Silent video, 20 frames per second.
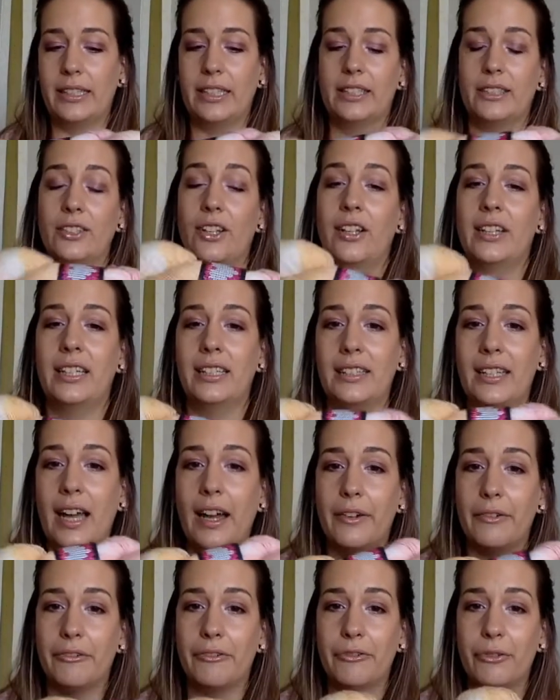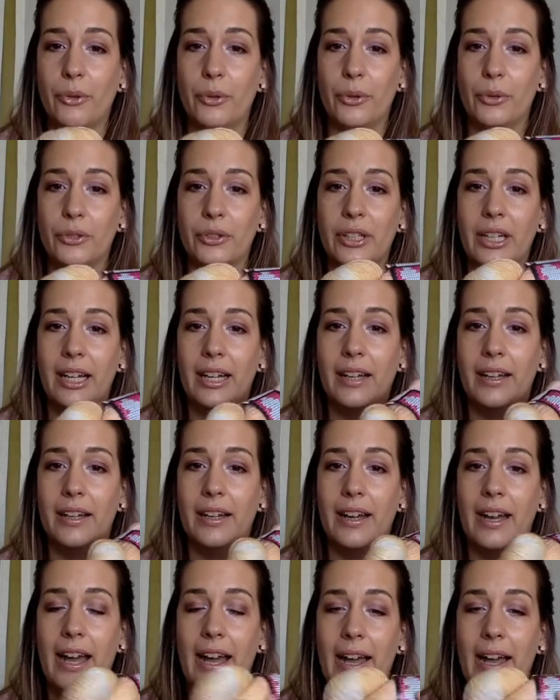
is not enough for a